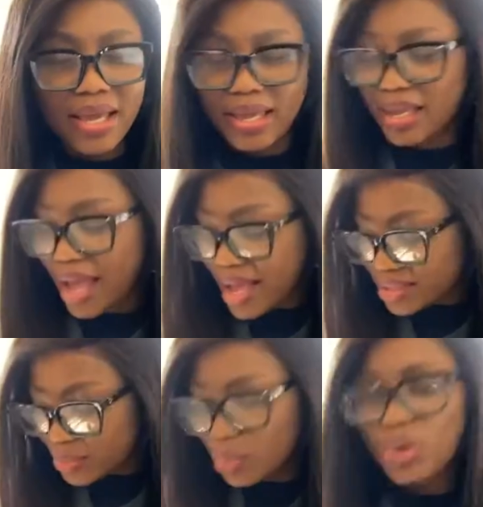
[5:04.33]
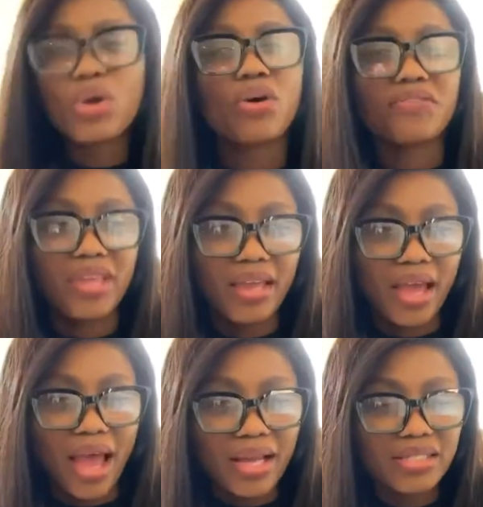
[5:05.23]
It has more of the
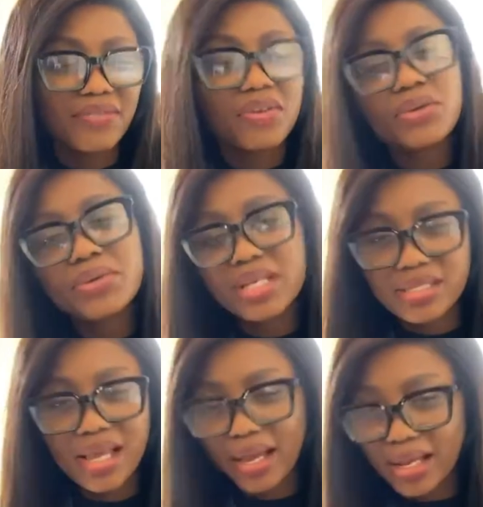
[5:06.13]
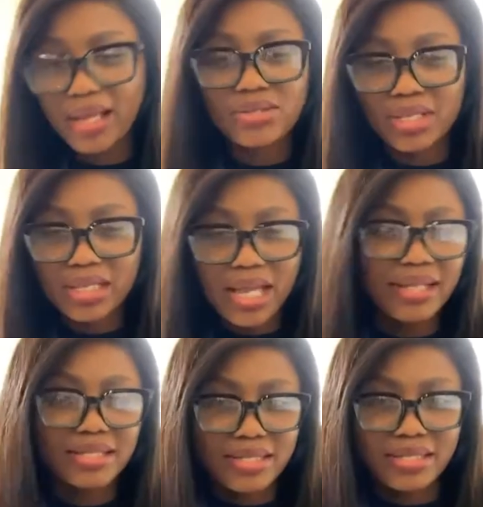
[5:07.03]
active ingredients that can actually
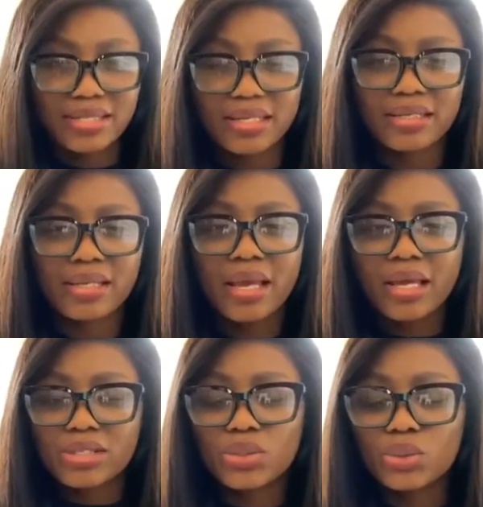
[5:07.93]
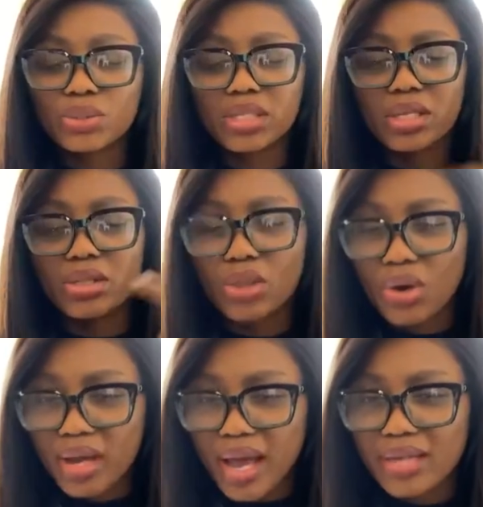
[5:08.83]
lighten the skin. So the
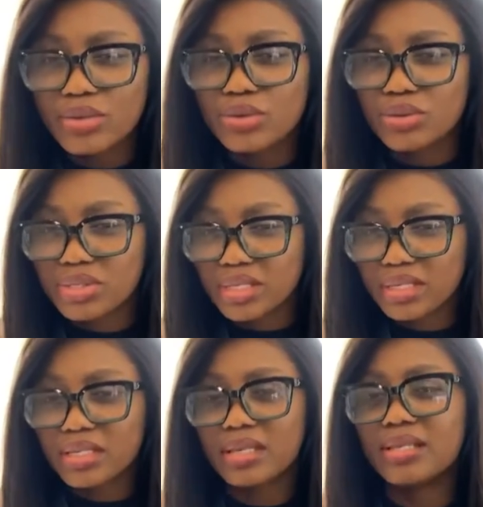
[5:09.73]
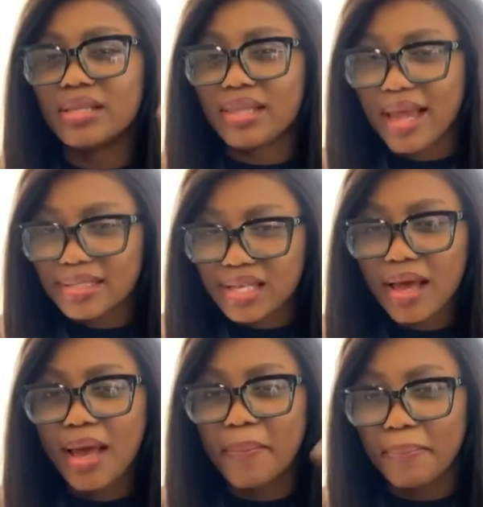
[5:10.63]
longer you use it, the lighter
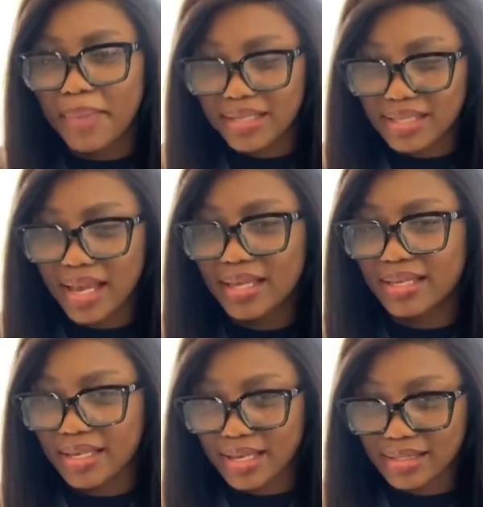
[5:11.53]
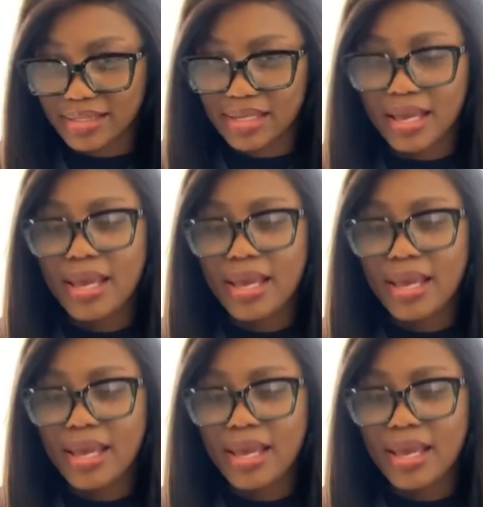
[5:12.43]
and better it gets.